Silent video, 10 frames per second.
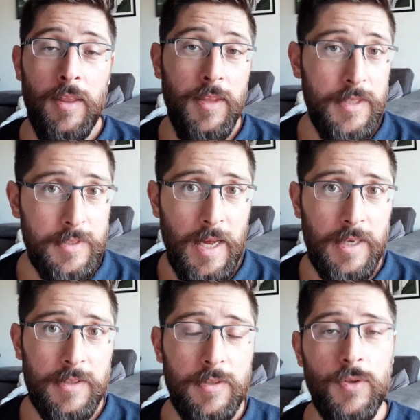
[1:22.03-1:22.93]
This
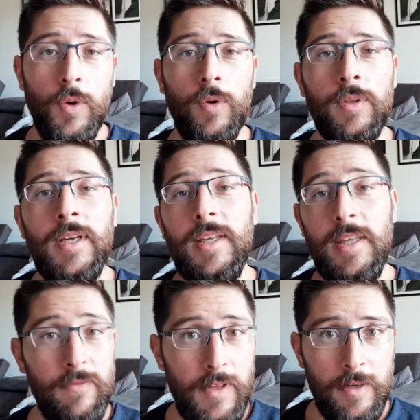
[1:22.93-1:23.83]
tax is called
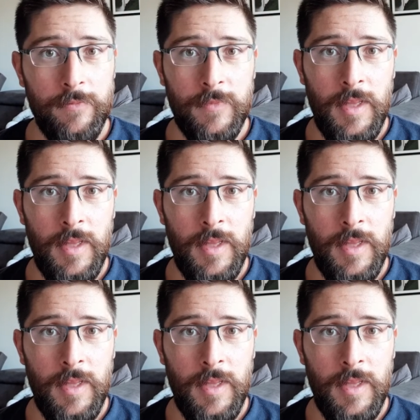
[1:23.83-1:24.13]
EVA,